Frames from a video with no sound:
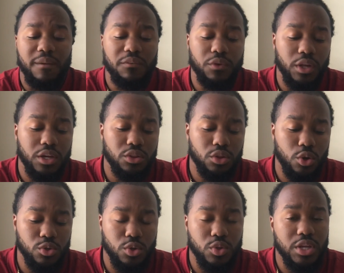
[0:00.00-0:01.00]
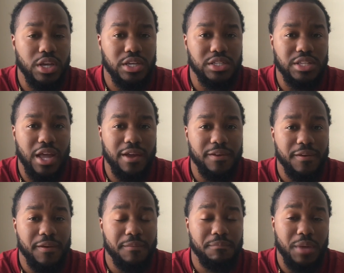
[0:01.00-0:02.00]
I feel like those are things that
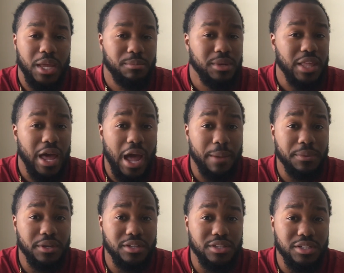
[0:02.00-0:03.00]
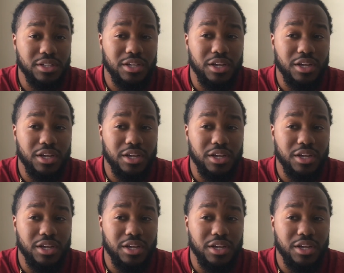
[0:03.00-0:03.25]
make me the happiest.